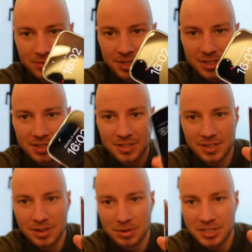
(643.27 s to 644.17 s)
This
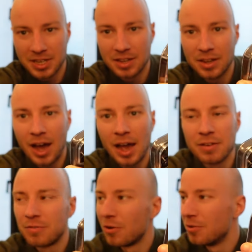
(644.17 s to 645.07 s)
is, once again, the
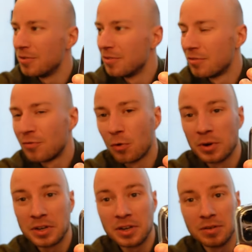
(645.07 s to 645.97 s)
iPhone
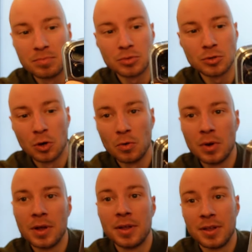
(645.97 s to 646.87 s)
14 Pro.
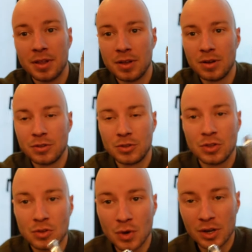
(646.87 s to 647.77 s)

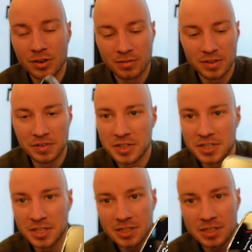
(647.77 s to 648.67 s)

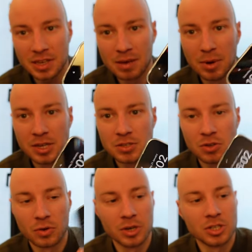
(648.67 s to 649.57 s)
256 GB
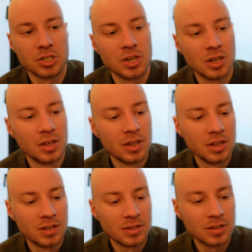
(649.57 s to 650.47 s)
storage.
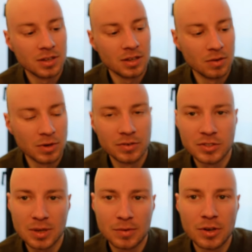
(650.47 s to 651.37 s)

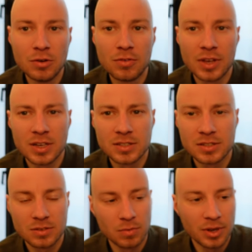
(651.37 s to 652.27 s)
Some of the new
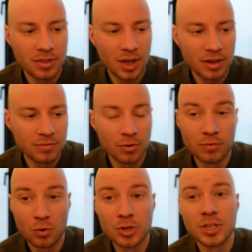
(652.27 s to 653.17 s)
things with iPhone
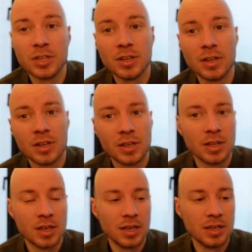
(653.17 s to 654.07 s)
14
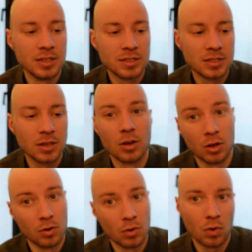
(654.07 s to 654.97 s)
is,
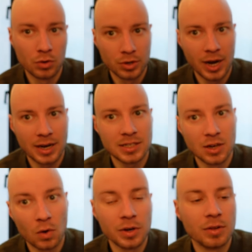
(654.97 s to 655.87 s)
or actually
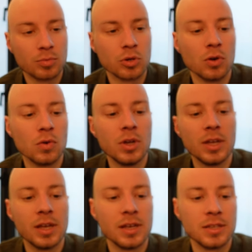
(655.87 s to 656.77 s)
only the Pro,
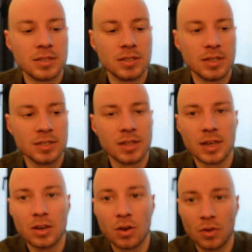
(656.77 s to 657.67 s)
is this
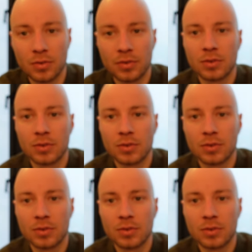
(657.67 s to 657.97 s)
thing called